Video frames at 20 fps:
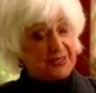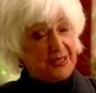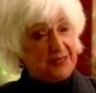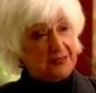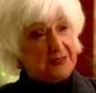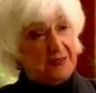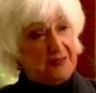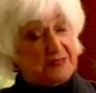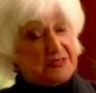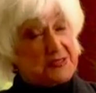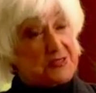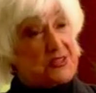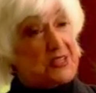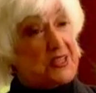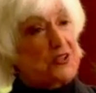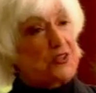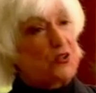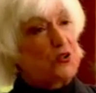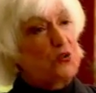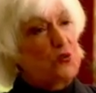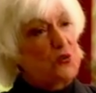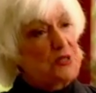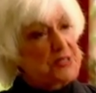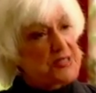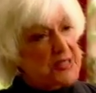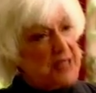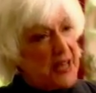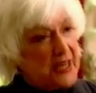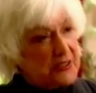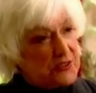I love it, and said, who
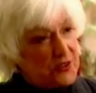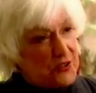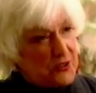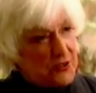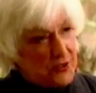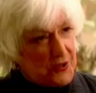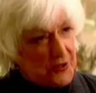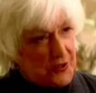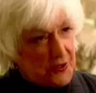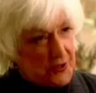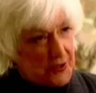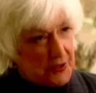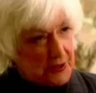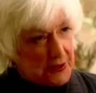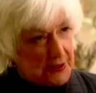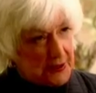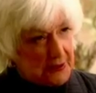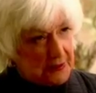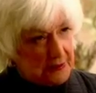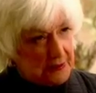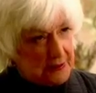is that girl?